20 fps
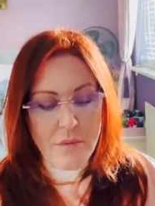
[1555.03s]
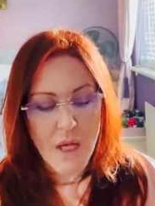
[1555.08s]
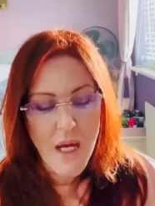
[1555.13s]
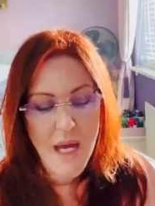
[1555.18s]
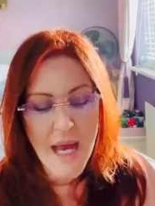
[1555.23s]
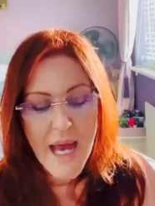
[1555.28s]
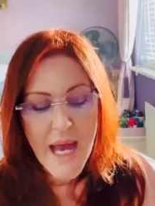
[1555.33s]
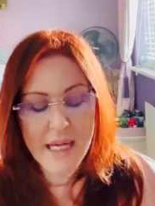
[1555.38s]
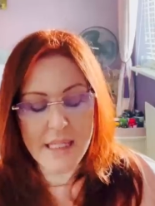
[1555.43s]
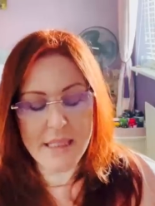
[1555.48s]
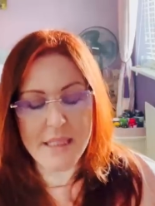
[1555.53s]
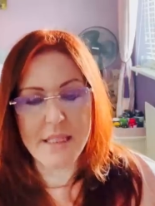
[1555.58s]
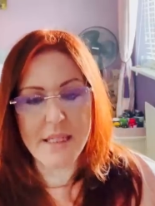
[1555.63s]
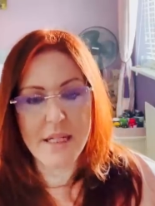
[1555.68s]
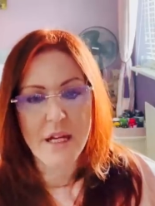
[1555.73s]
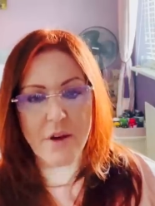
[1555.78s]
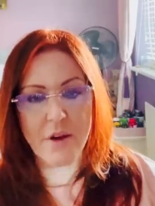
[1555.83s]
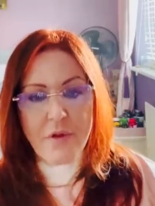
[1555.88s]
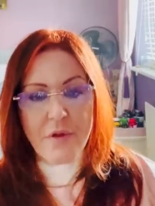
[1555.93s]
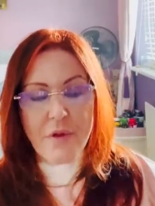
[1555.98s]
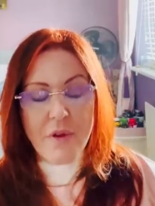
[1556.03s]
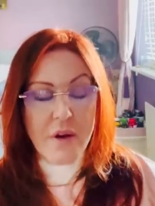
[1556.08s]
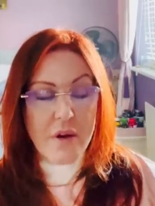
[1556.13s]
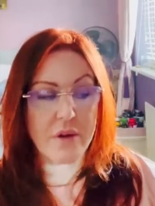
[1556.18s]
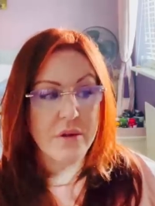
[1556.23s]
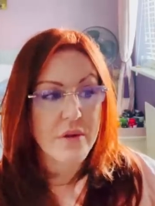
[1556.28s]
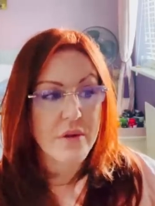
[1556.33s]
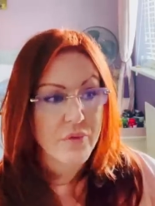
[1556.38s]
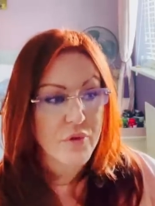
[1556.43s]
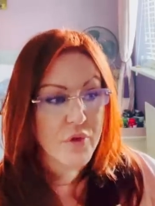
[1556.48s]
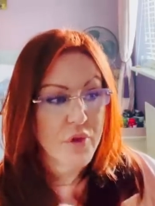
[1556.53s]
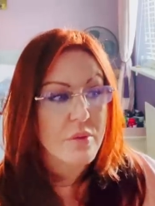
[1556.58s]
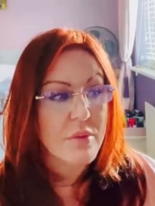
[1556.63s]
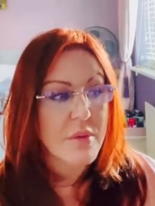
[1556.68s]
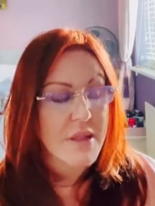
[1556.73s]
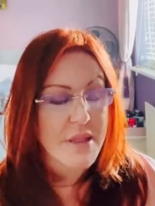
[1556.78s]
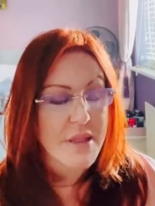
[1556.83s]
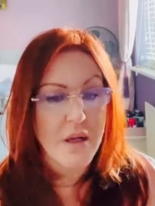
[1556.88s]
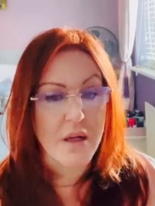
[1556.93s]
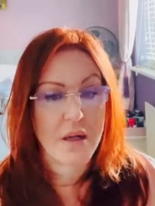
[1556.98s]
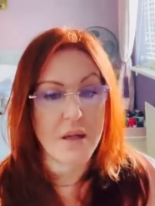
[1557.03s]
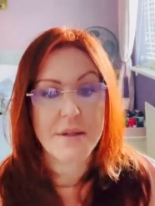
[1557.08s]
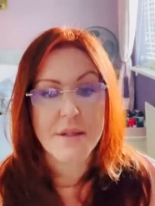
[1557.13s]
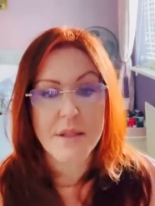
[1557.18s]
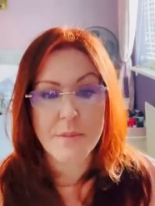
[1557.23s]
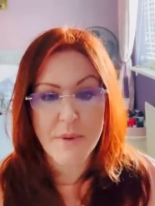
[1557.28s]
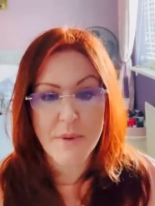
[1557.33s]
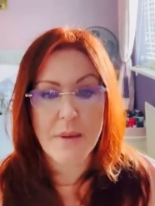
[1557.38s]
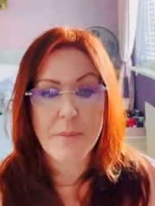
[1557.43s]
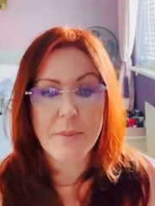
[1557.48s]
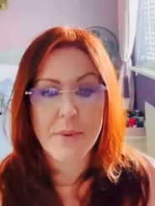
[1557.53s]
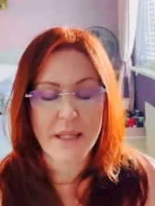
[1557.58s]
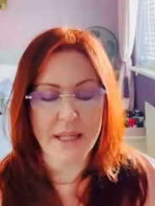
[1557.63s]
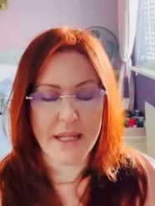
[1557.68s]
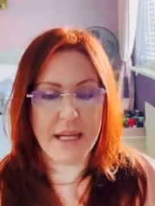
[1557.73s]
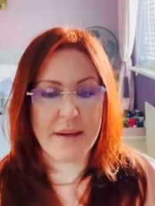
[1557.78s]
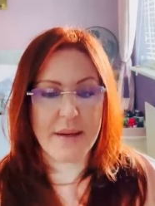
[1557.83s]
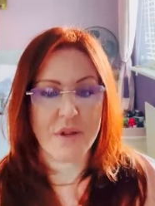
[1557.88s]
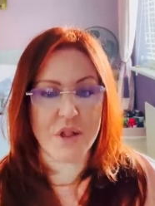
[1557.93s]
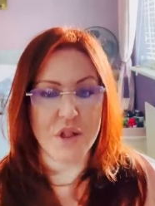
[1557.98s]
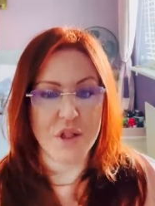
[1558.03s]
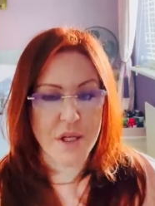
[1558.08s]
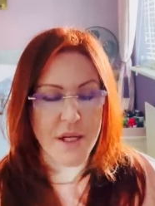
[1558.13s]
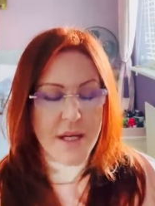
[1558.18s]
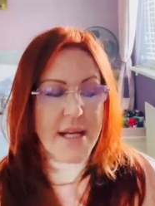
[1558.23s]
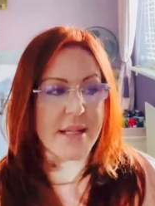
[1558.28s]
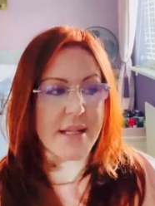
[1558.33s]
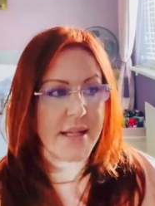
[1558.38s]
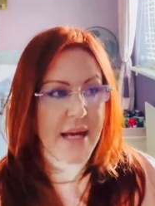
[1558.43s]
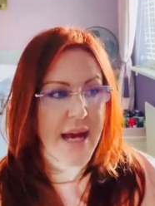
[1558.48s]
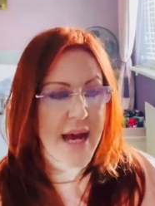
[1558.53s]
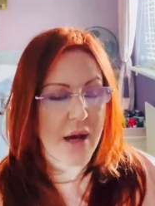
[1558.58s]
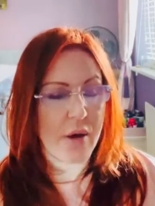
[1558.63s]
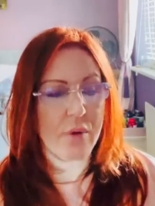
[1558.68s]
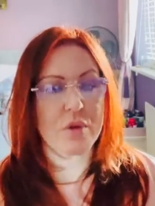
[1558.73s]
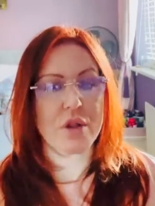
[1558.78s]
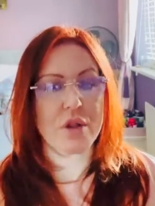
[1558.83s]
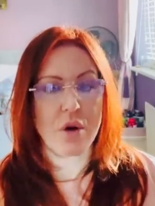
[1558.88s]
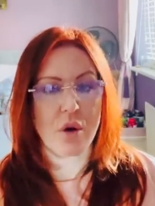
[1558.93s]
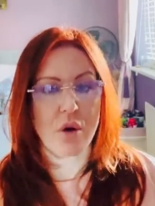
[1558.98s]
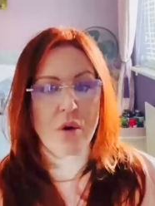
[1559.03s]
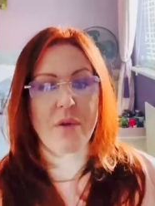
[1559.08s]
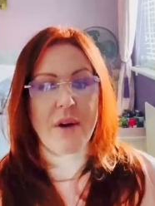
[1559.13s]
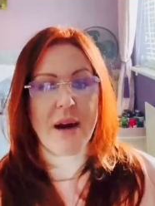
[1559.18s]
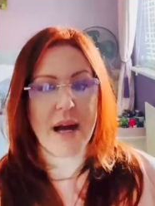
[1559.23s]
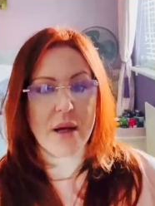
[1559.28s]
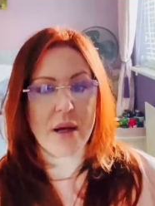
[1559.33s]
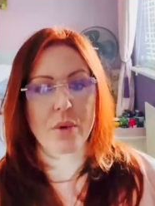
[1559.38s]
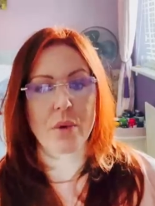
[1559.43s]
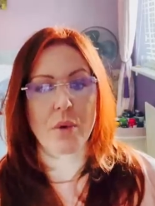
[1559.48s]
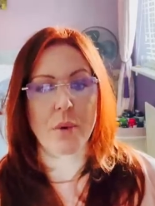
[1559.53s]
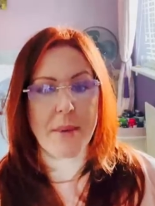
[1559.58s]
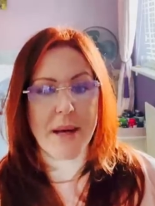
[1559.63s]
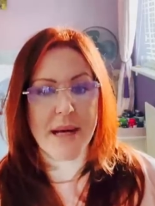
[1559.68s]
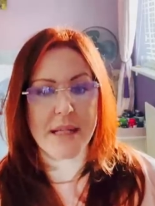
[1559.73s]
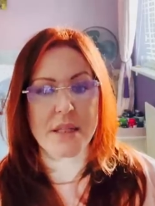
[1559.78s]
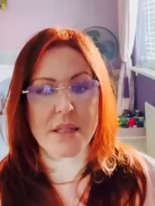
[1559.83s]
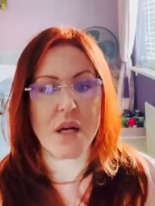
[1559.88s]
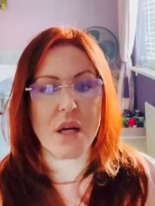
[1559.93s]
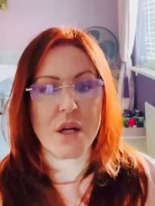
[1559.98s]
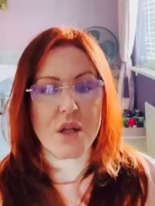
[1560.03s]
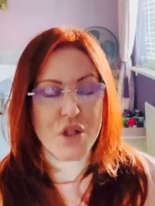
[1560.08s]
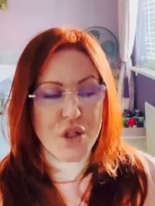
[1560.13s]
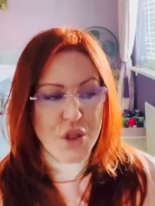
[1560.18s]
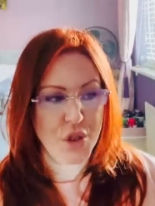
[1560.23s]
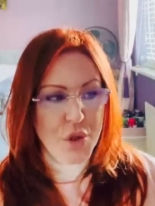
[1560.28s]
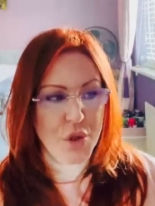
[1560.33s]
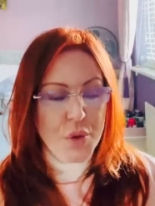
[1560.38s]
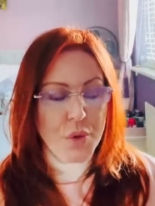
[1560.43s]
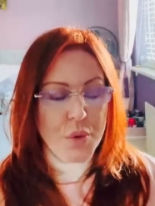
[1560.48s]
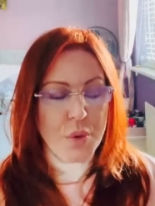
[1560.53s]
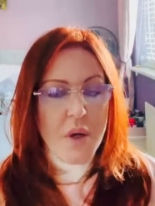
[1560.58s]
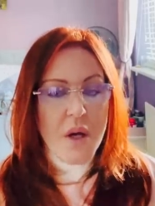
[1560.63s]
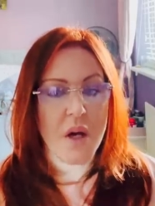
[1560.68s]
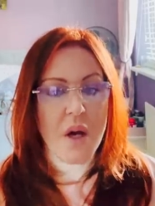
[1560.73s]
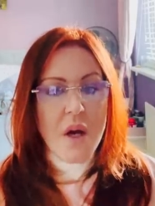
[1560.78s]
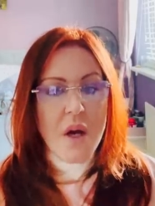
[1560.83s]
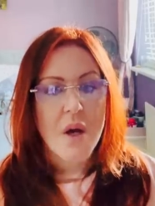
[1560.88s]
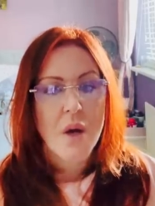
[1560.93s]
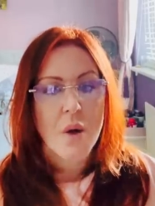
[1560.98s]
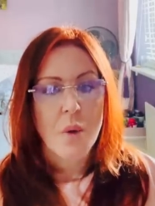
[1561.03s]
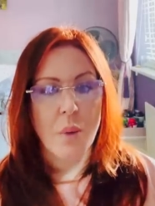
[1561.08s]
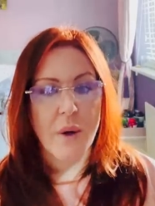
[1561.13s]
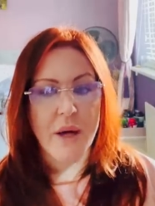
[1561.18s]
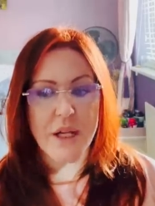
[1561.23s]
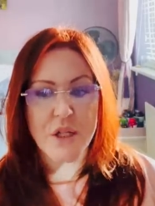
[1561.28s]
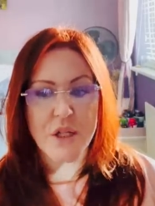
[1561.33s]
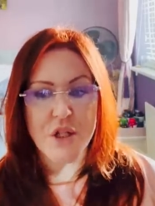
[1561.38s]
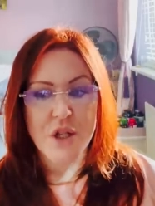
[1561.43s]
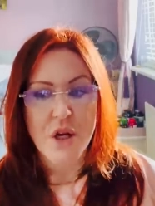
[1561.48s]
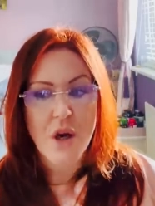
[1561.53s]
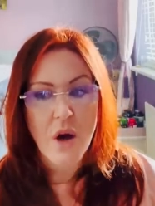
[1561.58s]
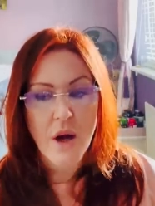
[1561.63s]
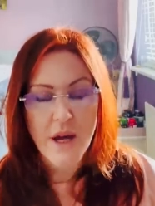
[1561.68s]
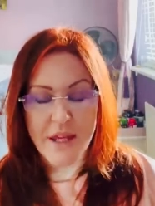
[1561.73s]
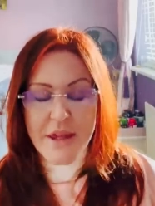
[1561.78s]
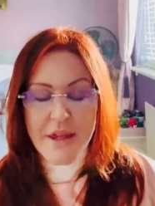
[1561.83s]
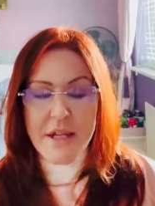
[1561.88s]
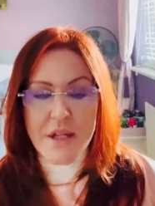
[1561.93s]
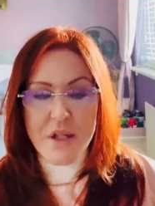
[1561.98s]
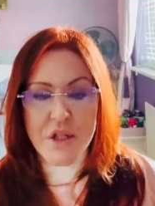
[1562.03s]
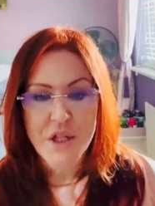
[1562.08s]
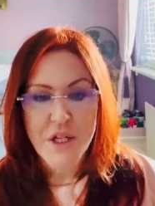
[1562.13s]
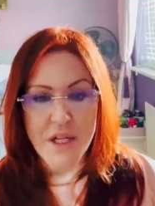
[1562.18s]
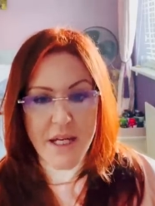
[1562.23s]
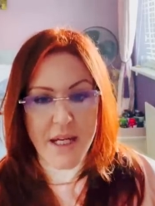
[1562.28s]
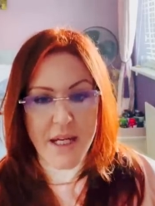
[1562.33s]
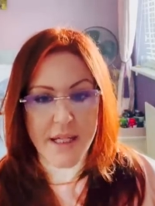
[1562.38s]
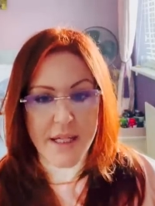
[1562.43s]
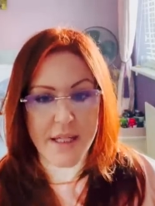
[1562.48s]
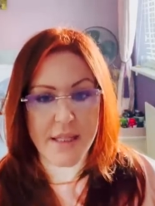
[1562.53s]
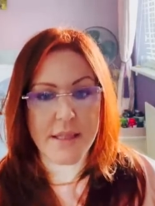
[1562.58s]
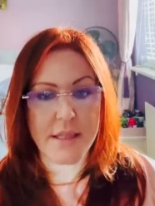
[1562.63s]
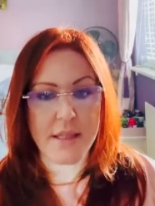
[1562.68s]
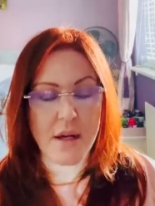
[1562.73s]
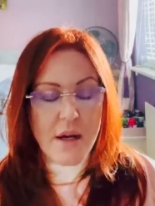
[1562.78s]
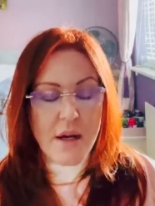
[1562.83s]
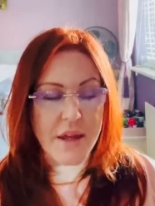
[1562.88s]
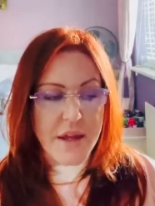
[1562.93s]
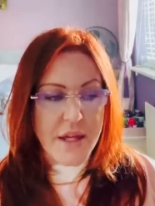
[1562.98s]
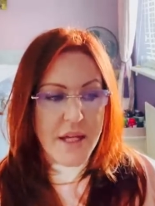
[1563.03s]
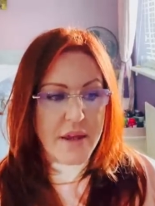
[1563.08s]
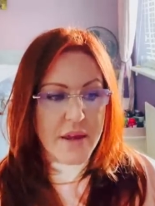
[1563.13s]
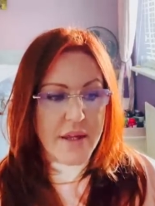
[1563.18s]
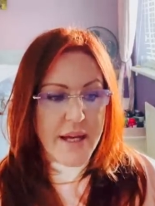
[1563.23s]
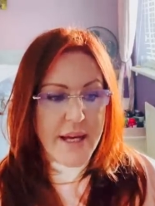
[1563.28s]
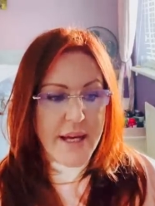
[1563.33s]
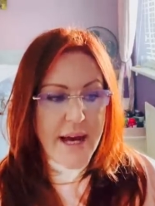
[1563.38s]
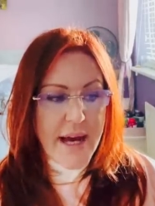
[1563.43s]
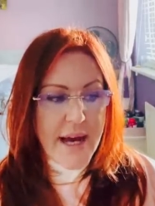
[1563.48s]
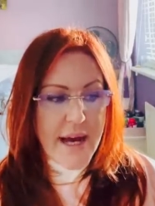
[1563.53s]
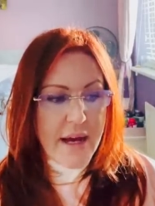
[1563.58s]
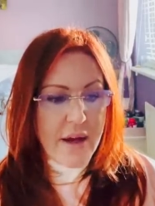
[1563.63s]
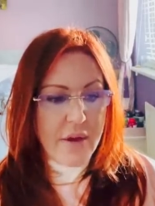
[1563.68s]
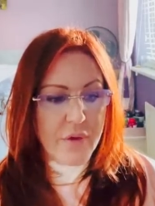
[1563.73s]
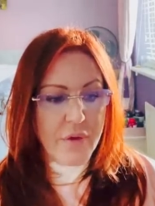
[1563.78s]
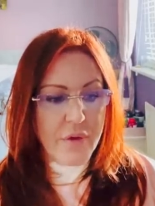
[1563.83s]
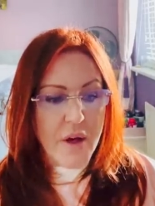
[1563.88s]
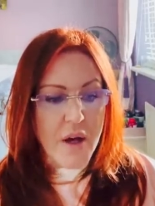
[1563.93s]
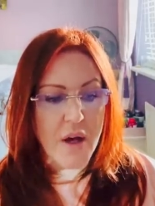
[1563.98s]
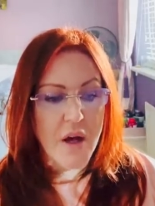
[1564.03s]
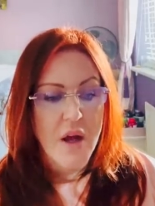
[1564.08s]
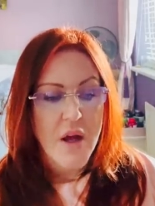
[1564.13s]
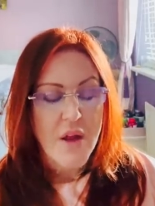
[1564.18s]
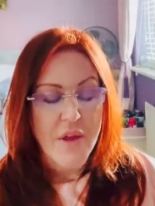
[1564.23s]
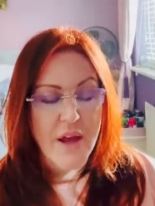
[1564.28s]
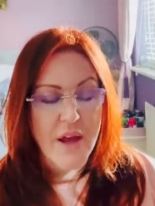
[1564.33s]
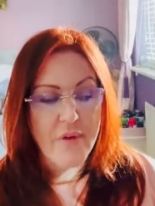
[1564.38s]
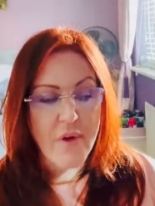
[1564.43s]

And if the rumours are to be believed that she is out of Aquaman two, which I think she is, I think they have, they've